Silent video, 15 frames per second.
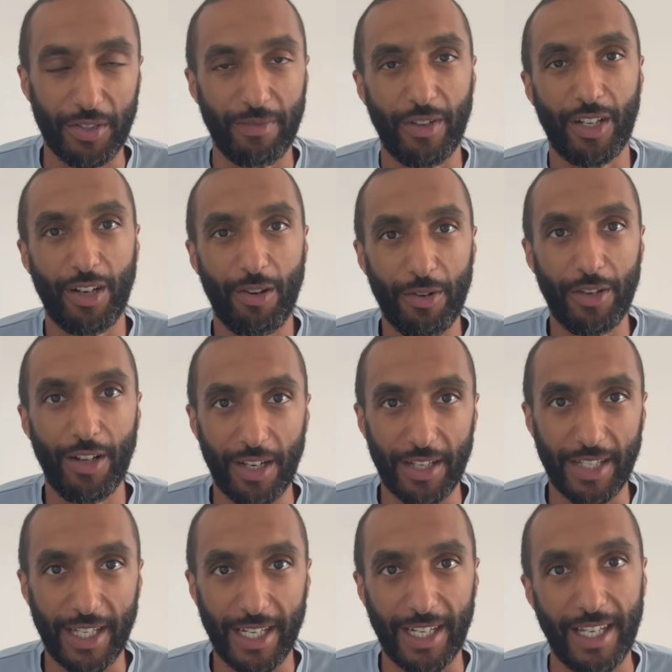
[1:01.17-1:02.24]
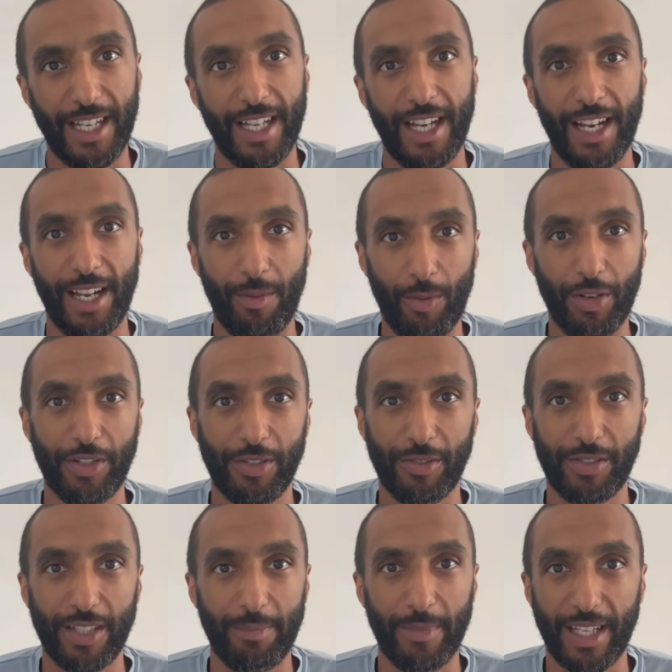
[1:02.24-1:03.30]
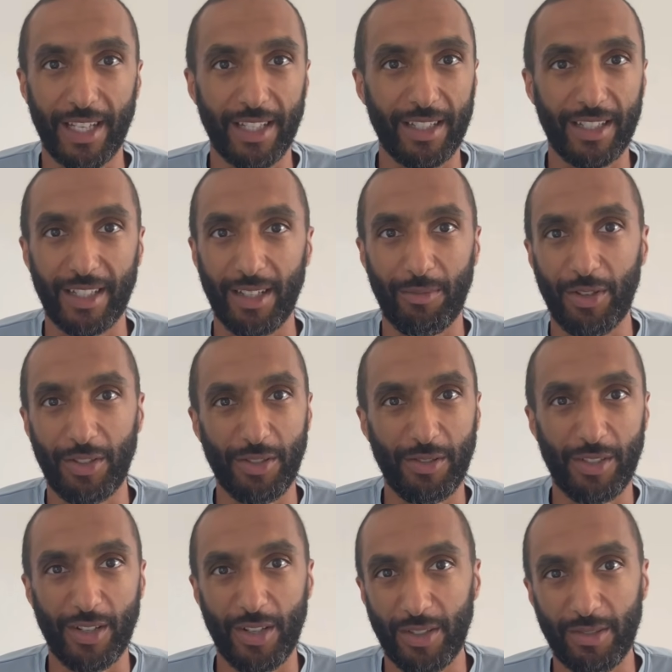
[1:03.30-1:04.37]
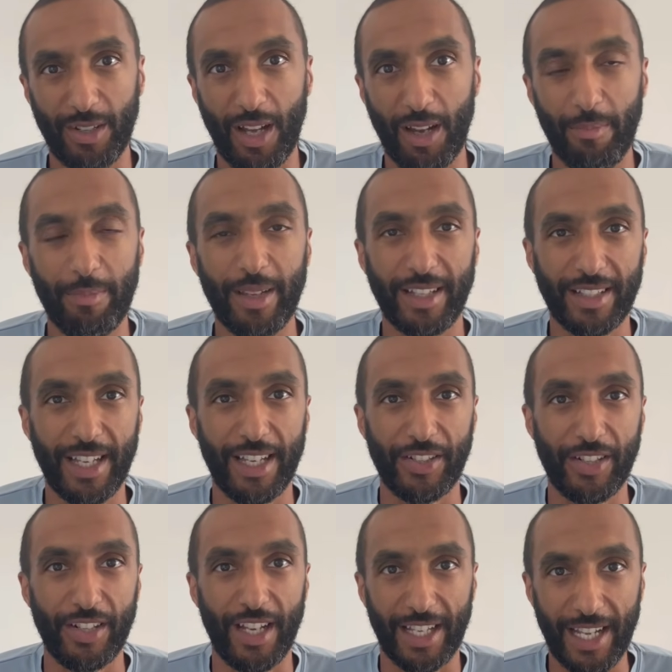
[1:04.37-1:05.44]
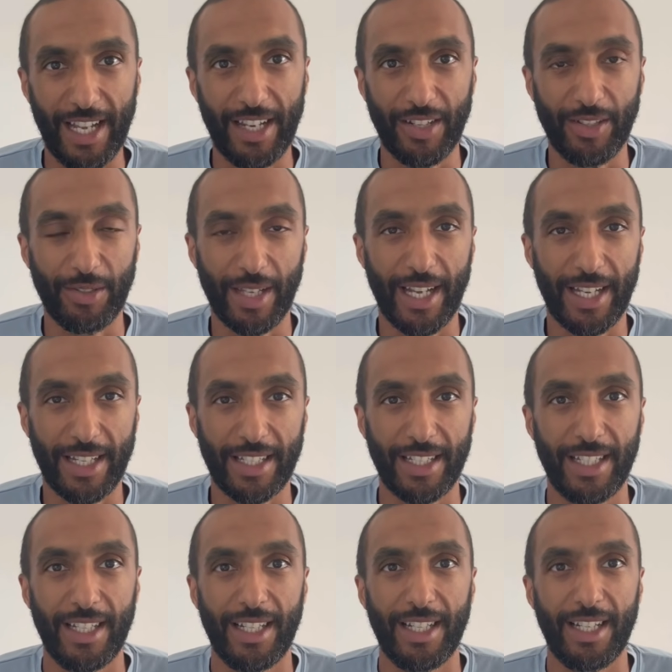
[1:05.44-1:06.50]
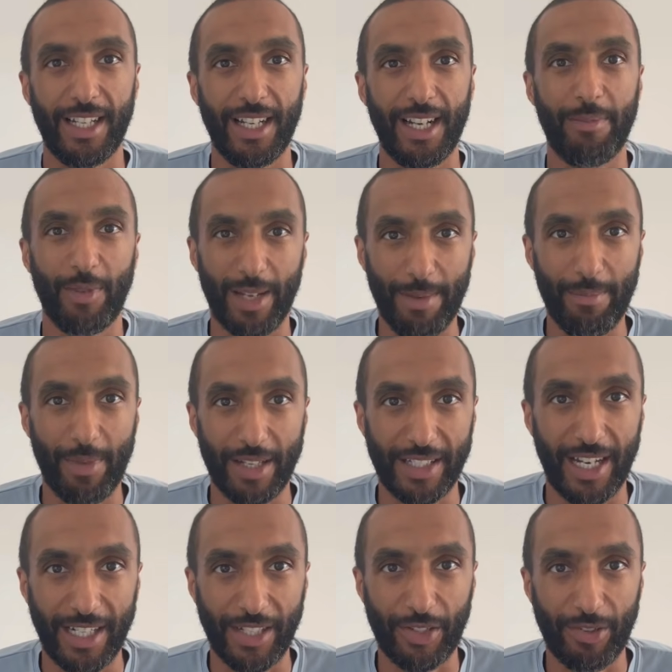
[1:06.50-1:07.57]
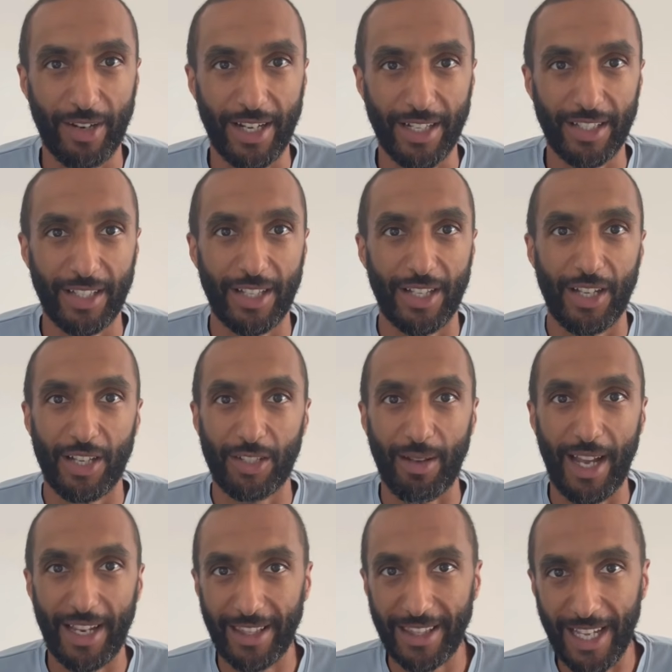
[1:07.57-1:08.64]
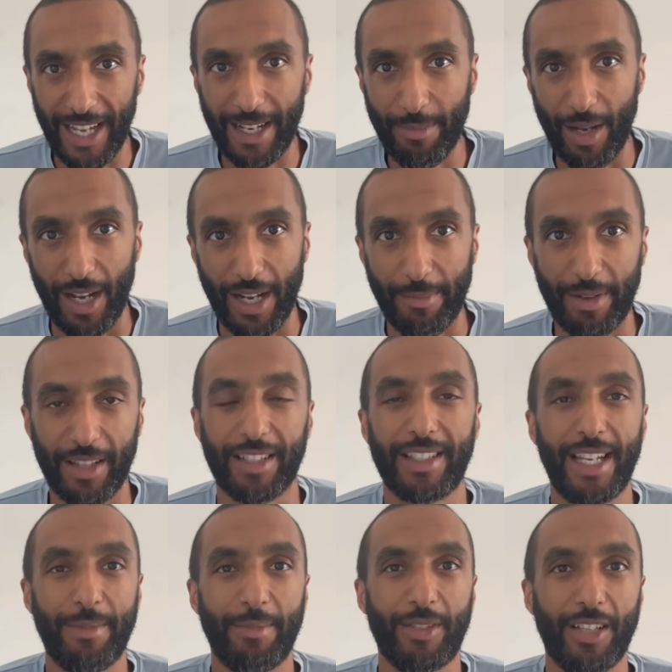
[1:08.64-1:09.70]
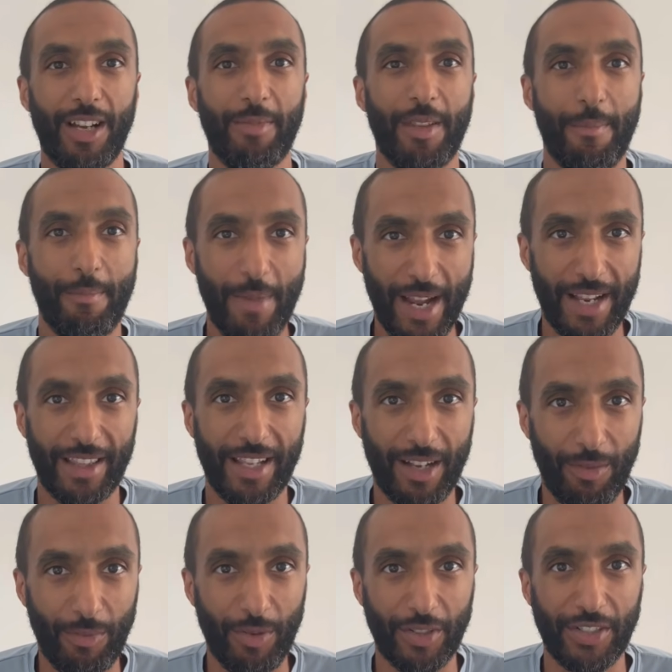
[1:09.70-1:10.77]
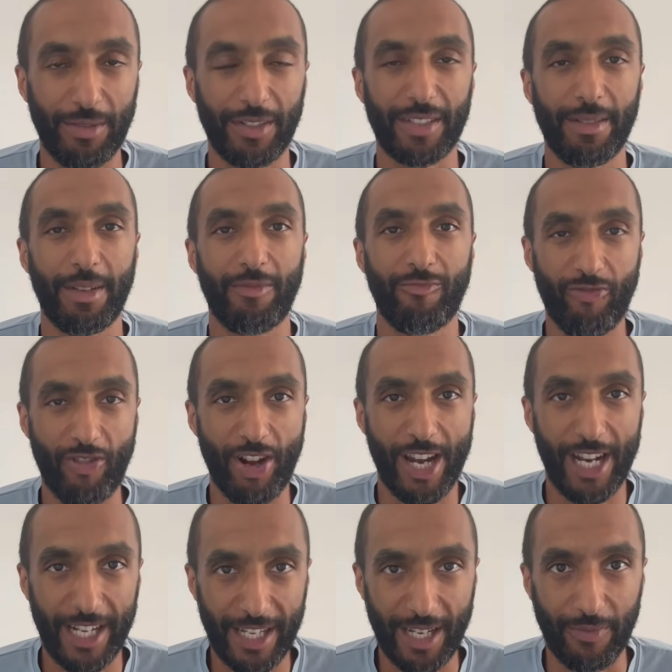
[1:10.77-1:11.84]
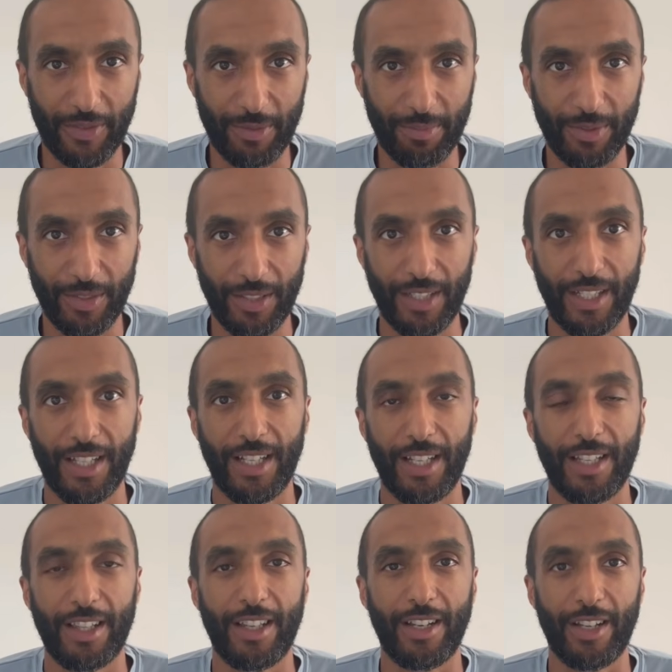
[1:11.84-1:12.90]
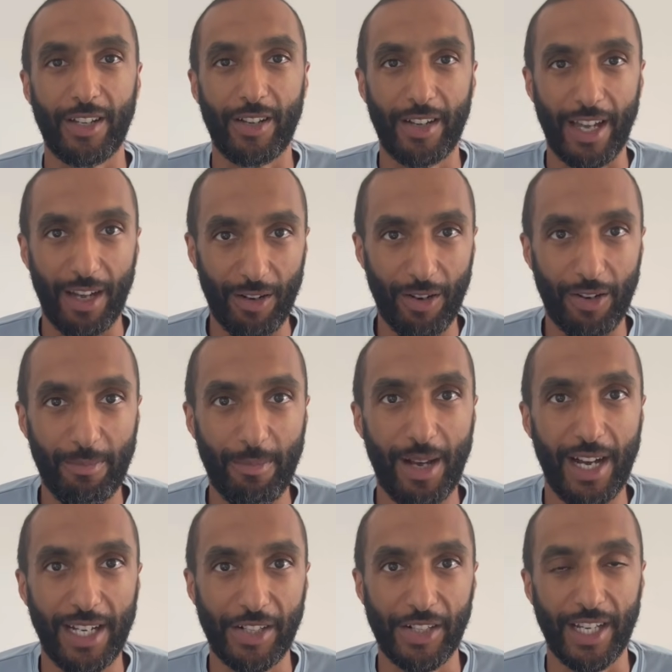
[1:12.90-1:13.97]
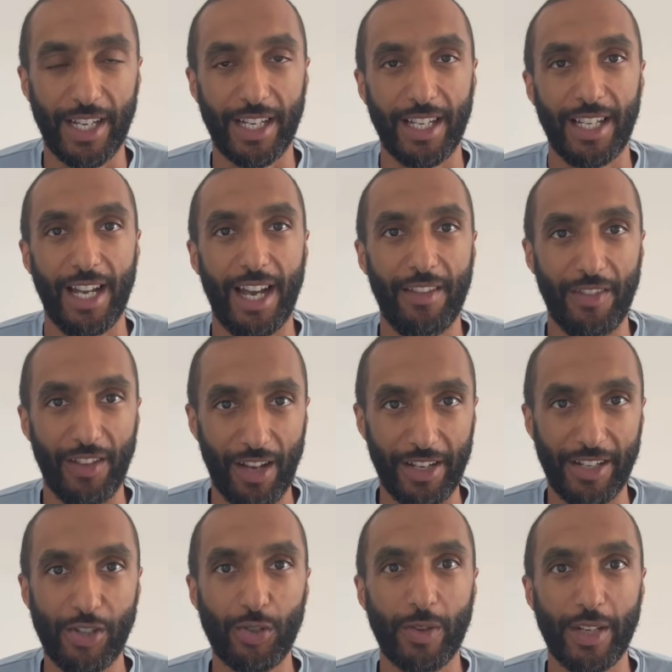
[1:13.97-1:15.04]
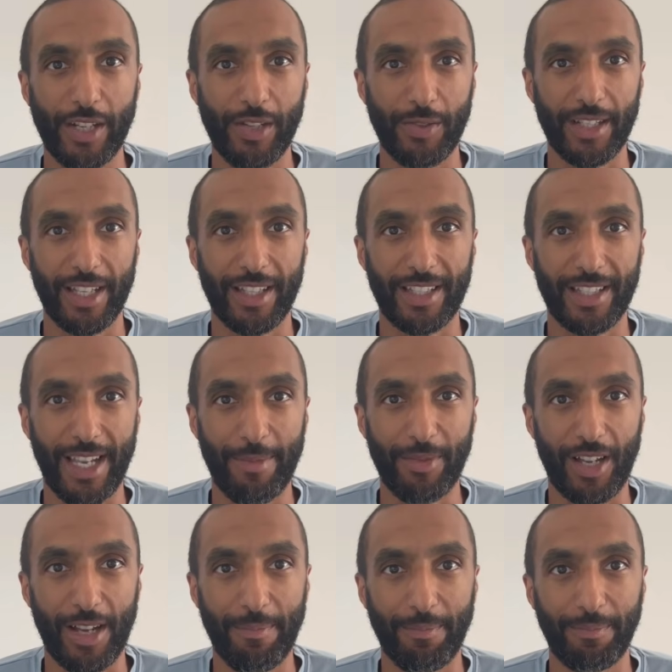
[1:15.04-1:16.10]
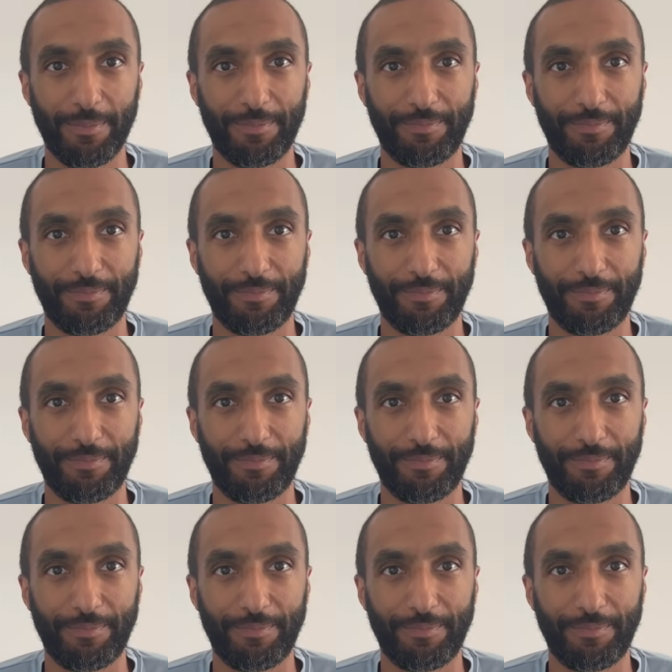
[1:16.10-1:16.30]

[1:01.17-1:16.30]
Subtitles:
So if I go on holiday and I want to do something and I want to do the odd upbeat session, I can do that in my daily trainer. So I had that in mind, but at the same time, the main thing I wanted was something really comfortable that I could get a lot of mileage in and that I'd enjoy using at the same time.